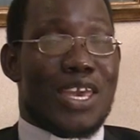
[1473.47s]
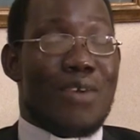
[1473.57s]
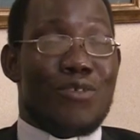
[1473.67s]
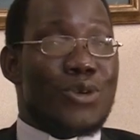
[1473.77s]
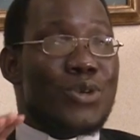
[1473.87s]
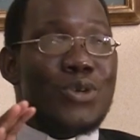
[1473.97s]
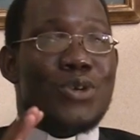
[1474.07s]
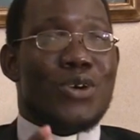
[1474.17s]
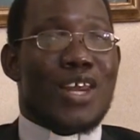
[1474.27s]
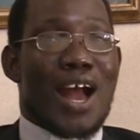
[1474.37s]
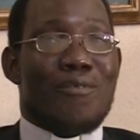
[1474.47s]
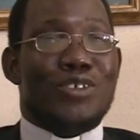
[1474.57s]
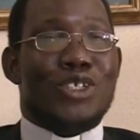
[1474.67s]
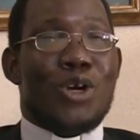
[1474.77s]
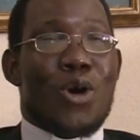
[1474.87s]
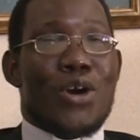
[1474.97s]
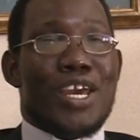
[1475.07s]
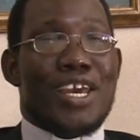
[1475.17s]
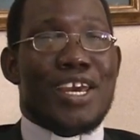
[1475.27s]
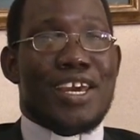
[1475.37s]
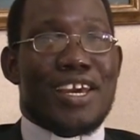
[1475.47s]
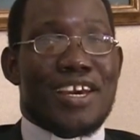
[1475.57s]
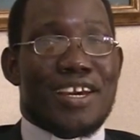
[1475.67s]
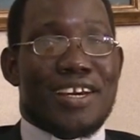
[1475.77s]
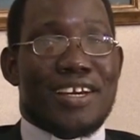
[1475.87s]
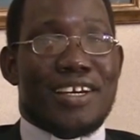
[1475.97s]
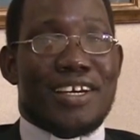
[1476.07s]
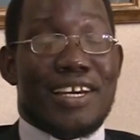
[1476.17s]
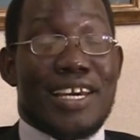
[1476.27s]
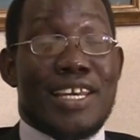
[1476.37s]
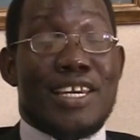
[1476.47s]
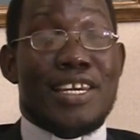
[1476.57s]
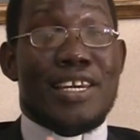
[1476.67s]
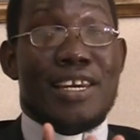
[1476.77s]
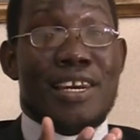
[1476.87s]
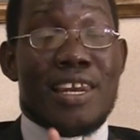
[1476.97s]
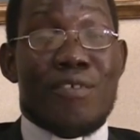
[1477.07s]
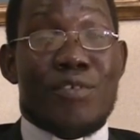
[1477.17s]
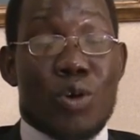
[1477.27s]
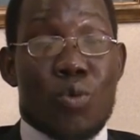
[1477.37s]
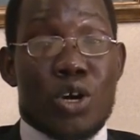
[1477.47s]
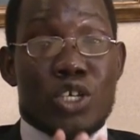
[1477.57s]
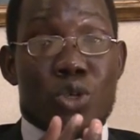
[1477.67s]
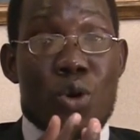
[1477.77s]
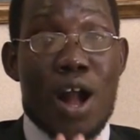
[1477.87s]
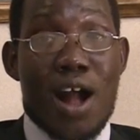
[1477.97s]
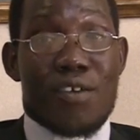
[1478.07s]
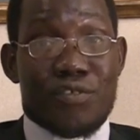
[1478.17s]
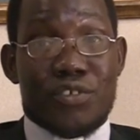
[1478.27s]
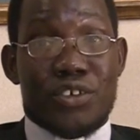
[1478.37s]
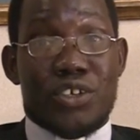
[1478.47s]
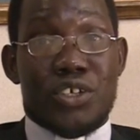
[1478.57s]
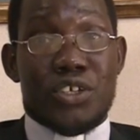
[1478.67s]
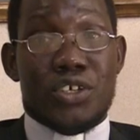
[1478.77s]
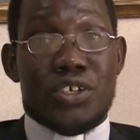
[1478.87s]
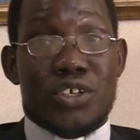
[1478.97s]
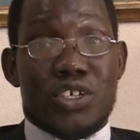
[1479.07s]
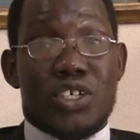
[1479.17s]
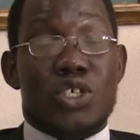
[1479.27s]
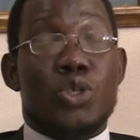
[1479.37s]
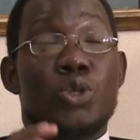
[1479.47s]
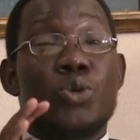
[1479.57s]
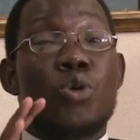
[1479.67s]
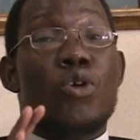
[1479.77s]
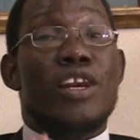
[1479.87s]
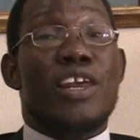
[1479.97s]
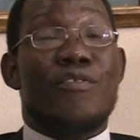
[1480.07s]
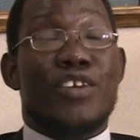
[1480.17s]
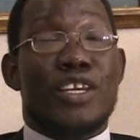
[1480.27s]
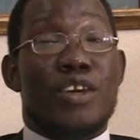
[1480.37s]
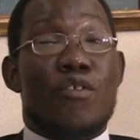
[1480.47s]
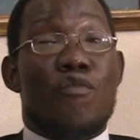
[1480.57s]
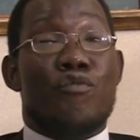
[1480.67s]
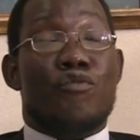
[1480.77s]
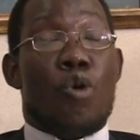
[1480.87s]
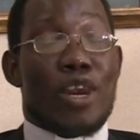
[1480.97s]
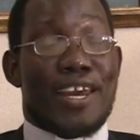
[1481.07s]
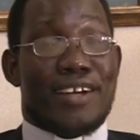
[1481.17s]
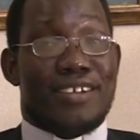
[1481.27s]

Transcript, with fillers: If you do not have joy in living what you have, you do not live it fully.